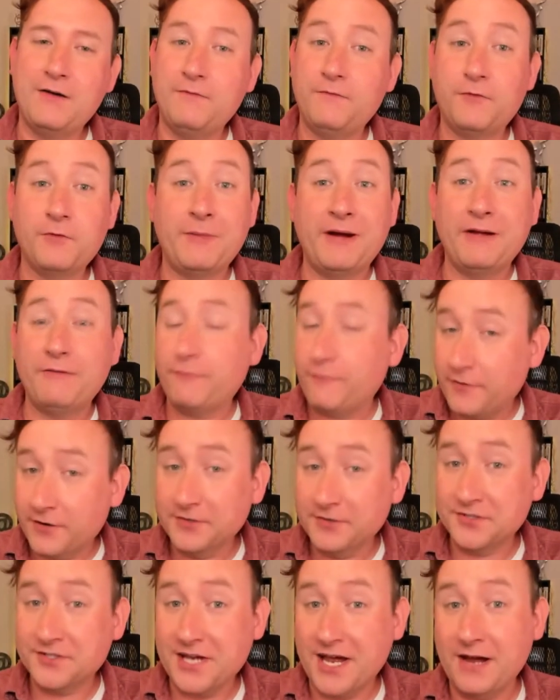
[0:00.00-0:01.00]
for my
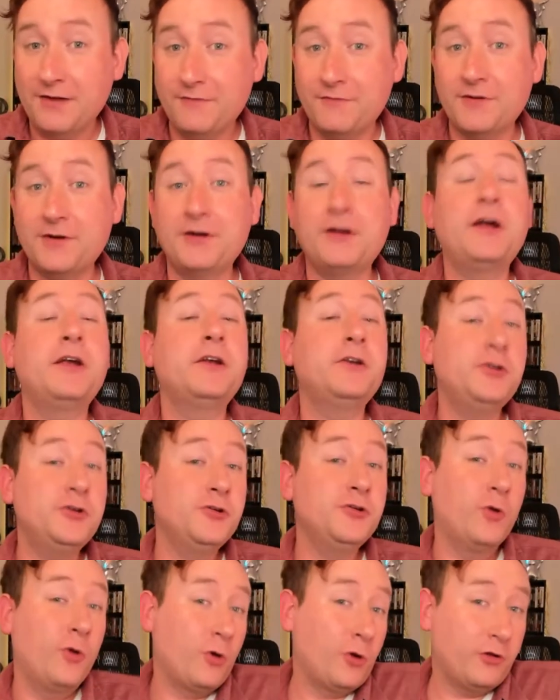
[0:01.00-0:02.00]
first ever
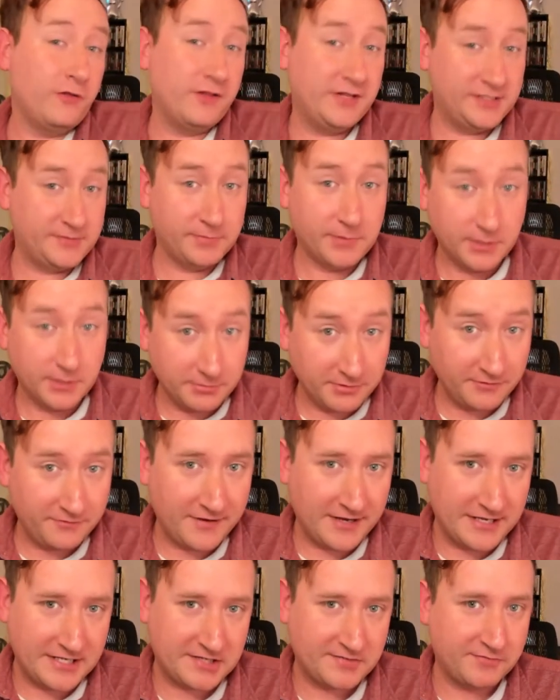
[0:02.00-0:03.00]
New Orleans Bourbon
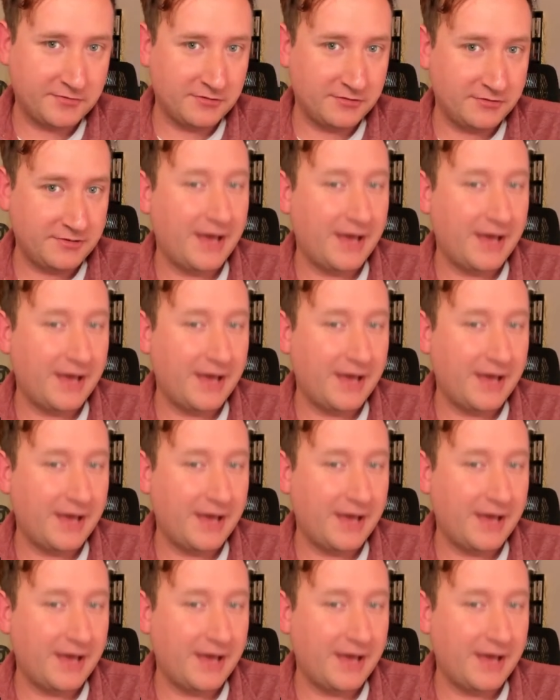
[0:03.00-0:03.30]
Festival.